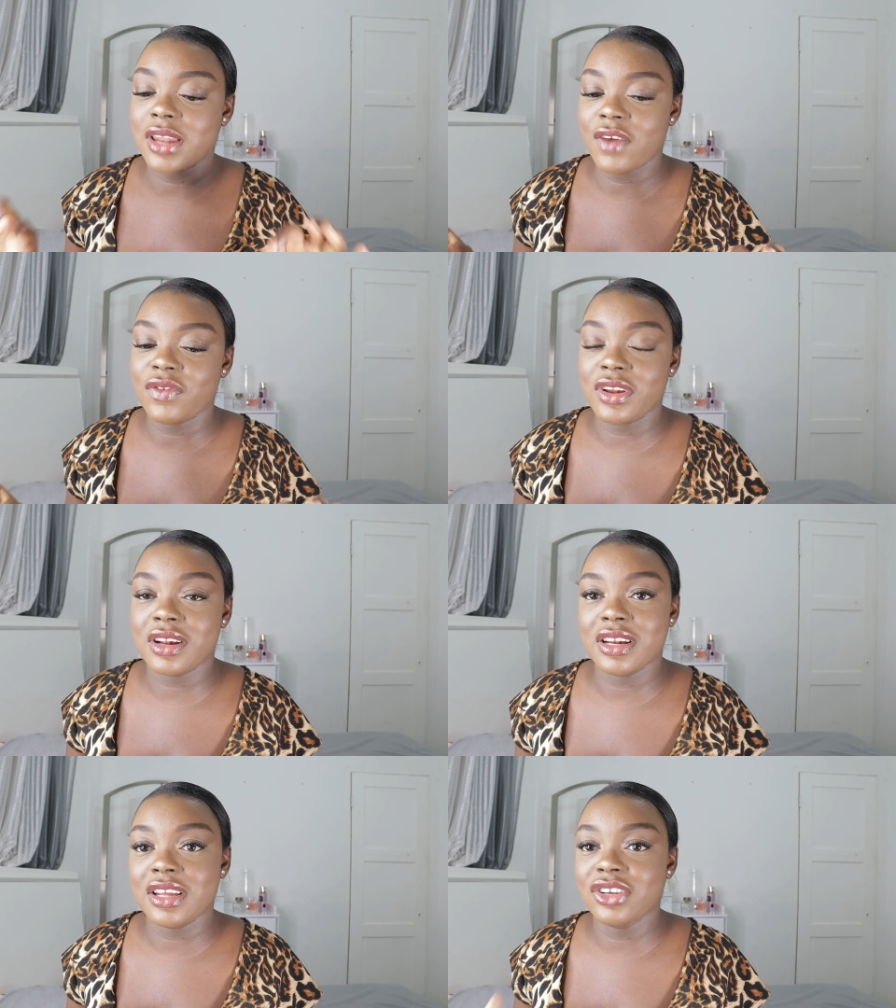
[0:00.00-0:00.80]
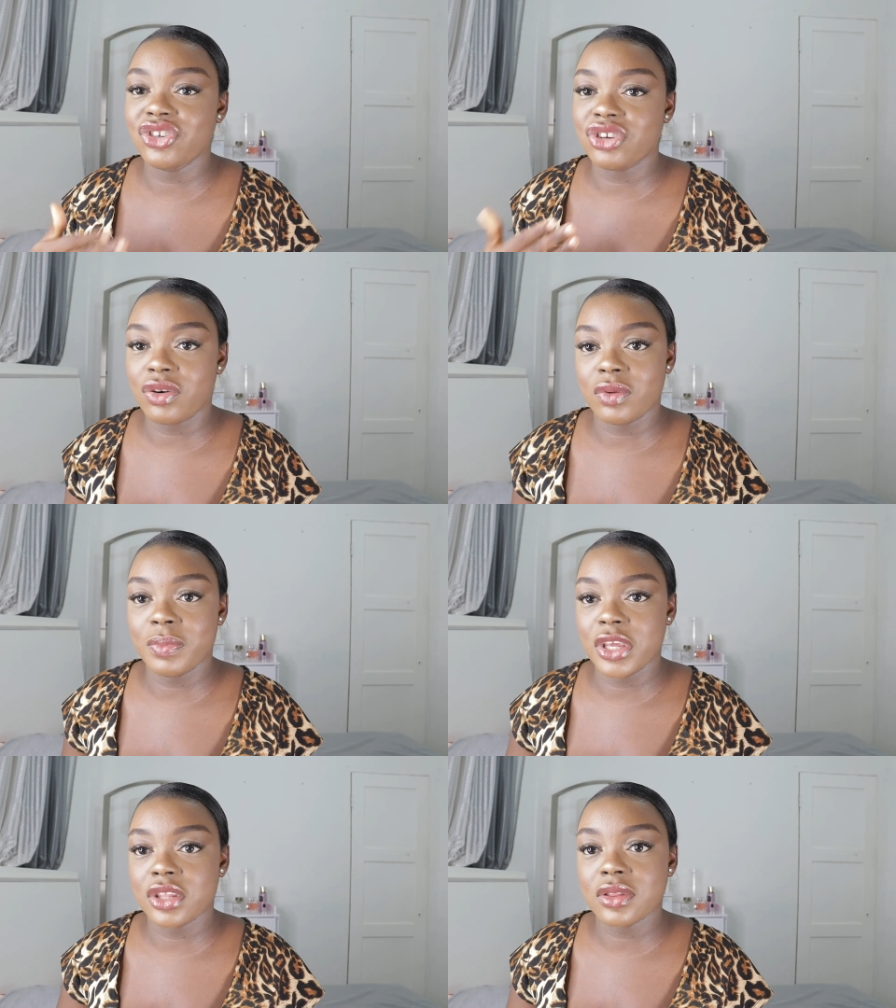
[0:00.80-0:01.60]
definitely share
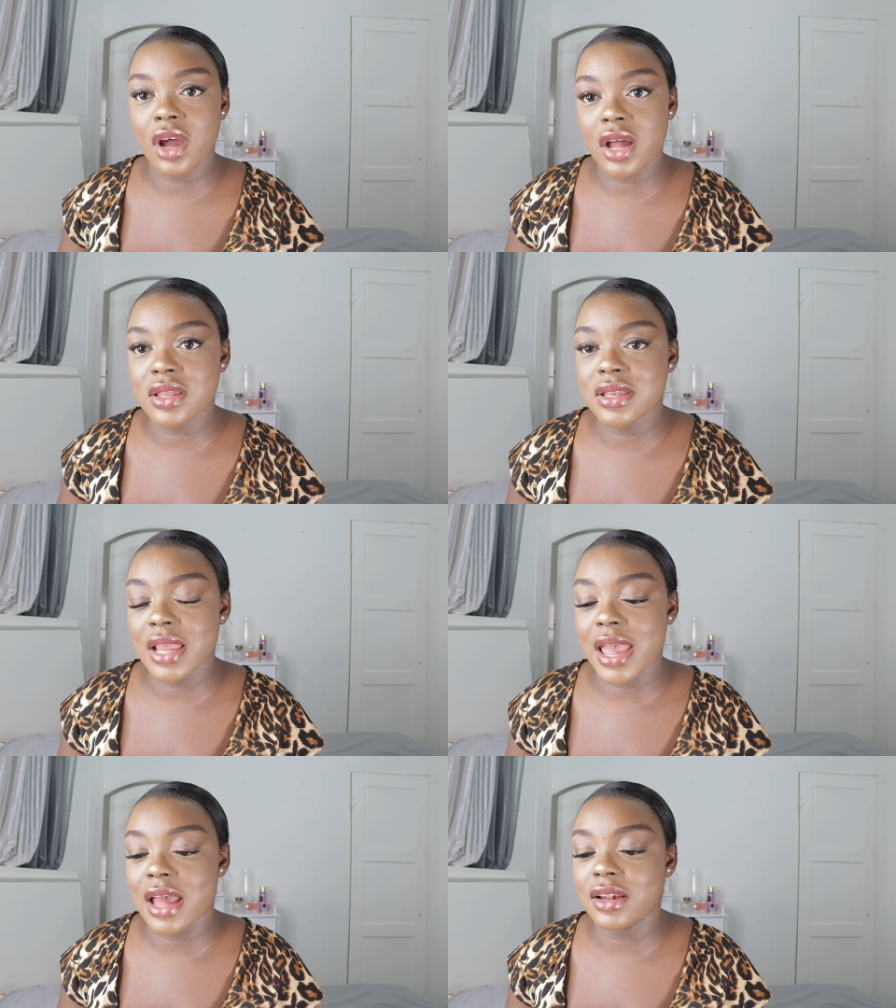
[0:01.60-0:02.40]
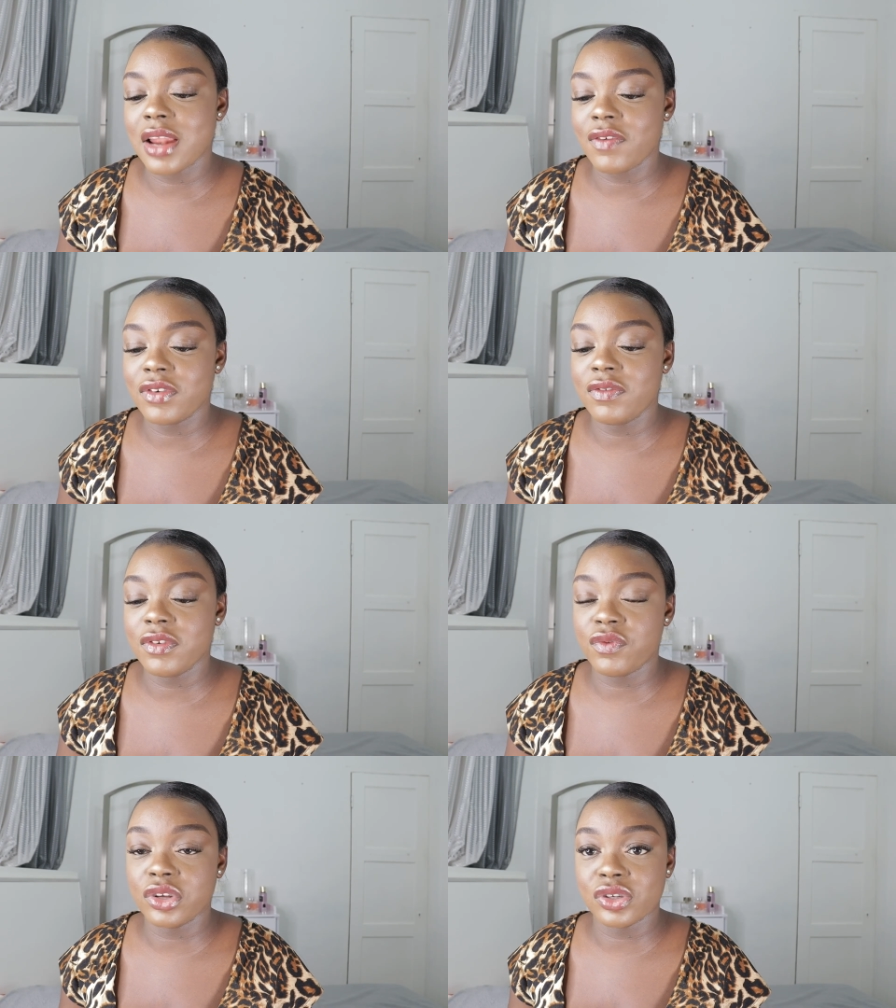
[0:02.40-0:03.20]
with me your thoughts and definitely
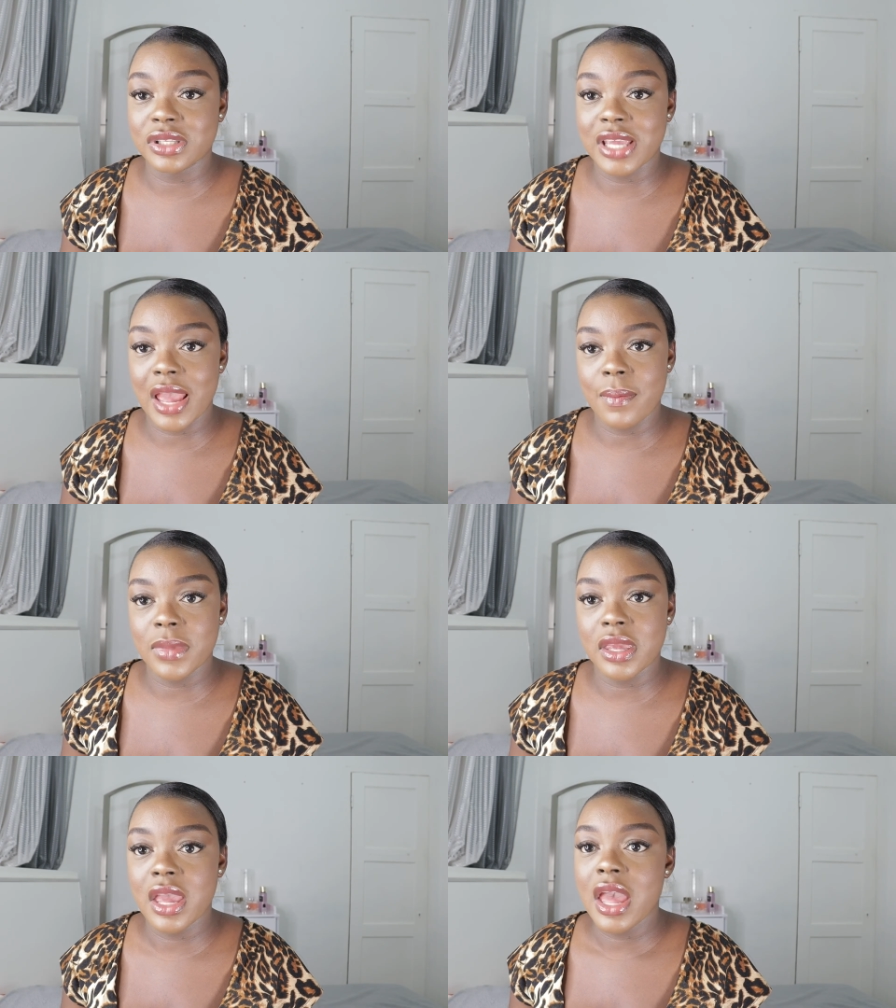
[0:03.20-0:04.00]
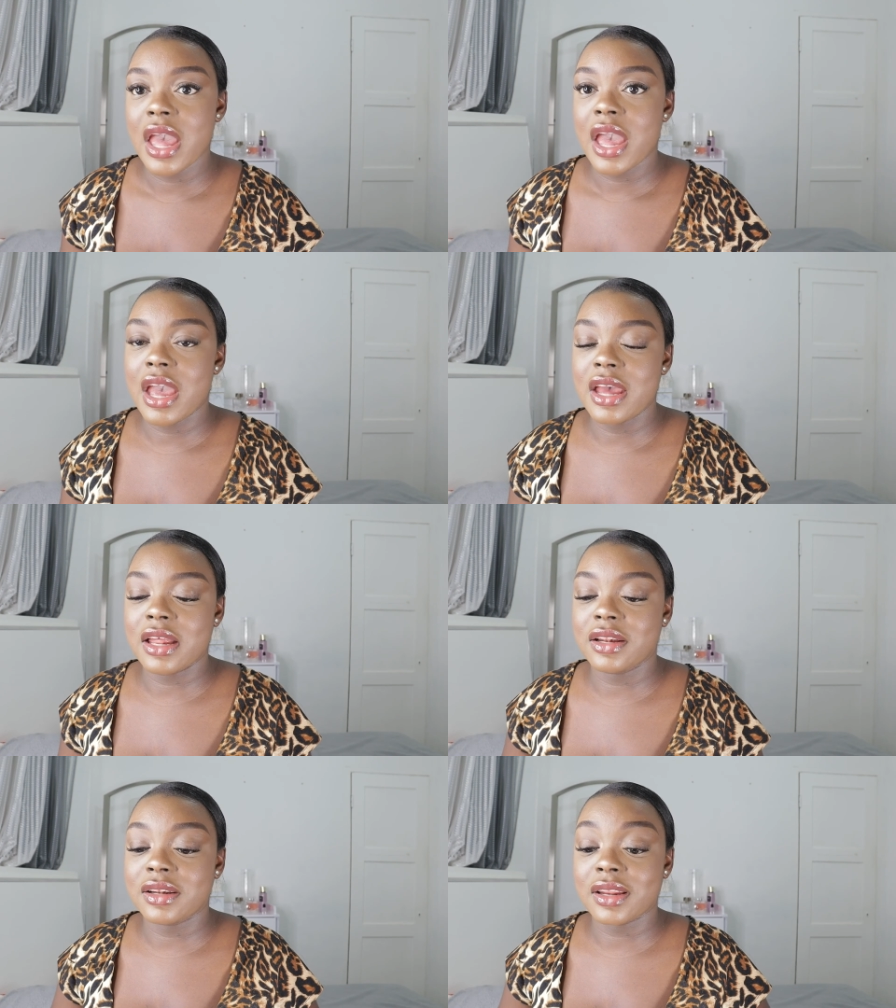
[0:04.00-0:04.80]
feel free to dm me
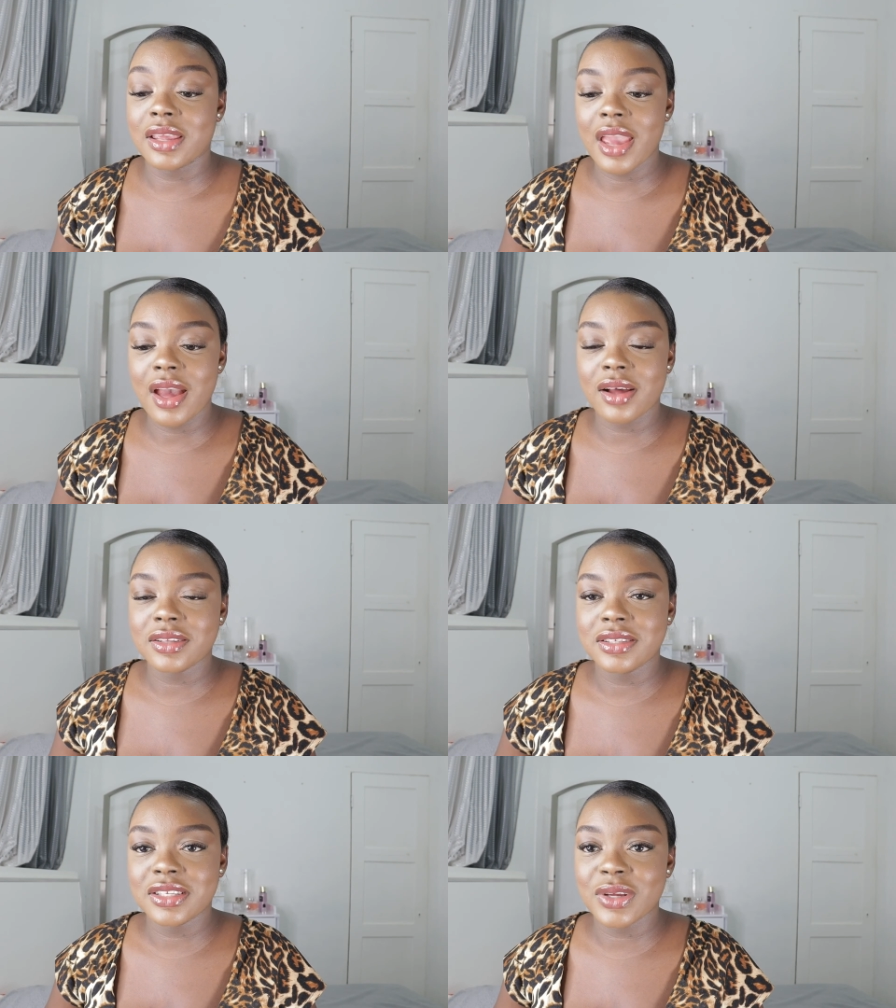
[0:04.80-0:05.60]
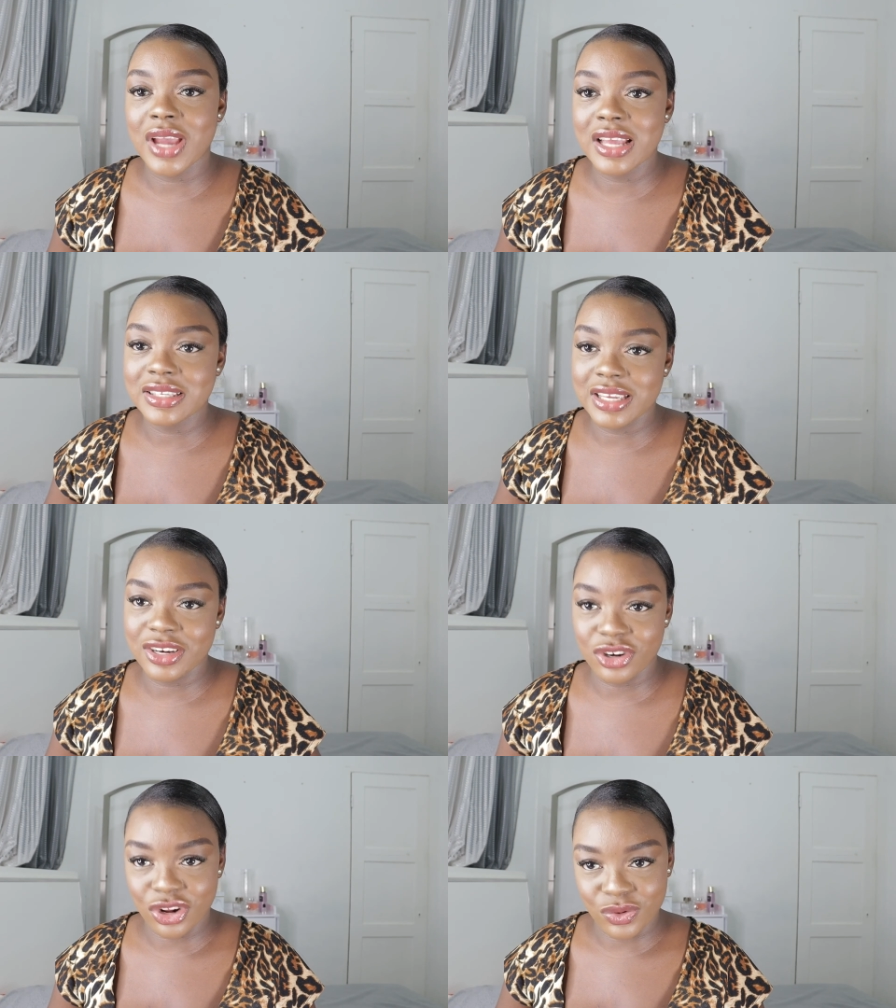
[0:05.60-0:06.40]
and yeah see you guys
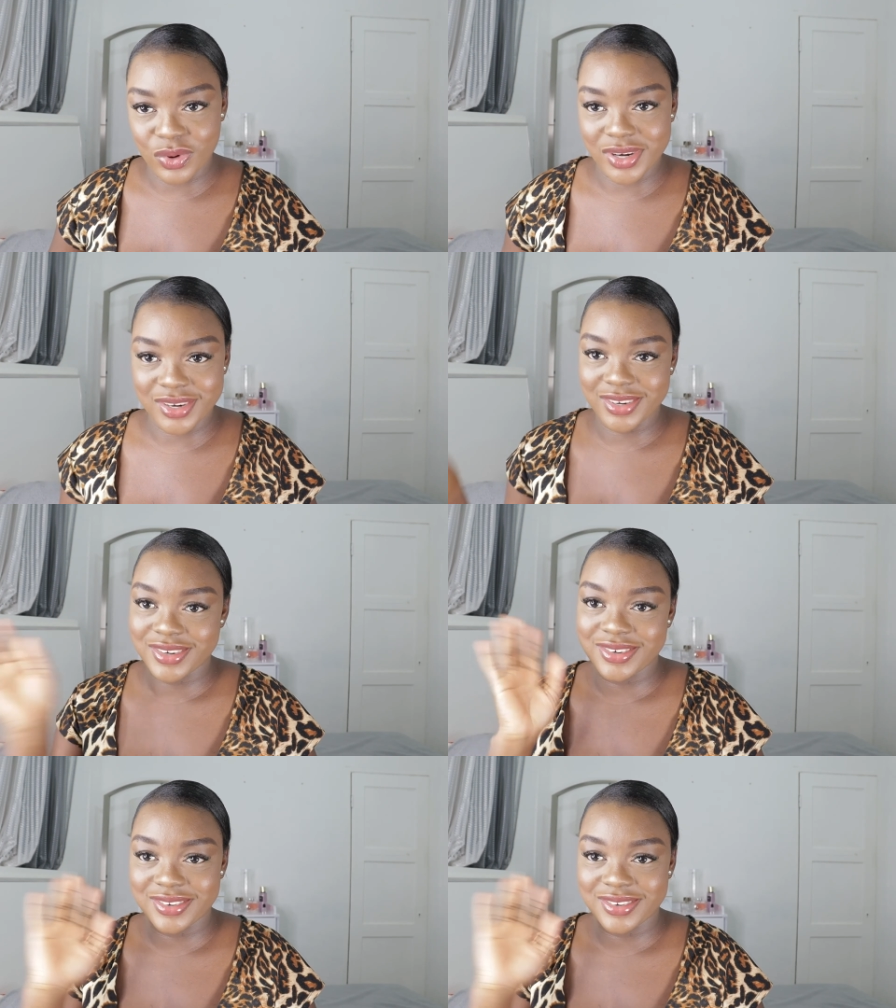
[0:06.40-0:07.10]
in another one